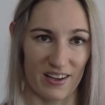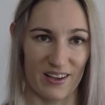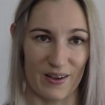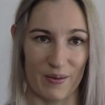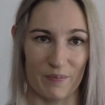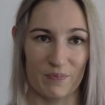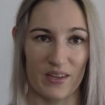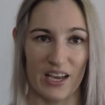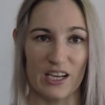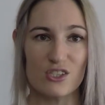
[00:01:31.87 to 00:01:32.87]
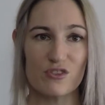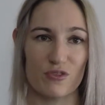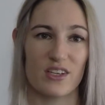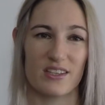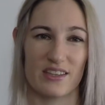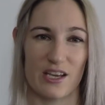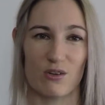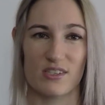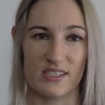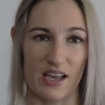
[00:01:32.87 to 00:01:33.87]
and just feel that they
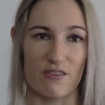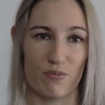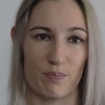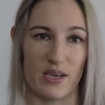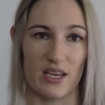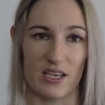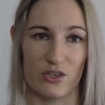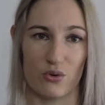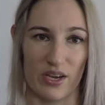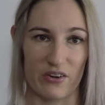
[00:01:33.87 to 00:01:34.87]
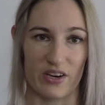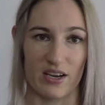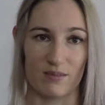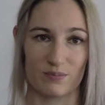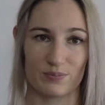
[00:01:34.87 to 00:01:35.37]
are safe being in your area.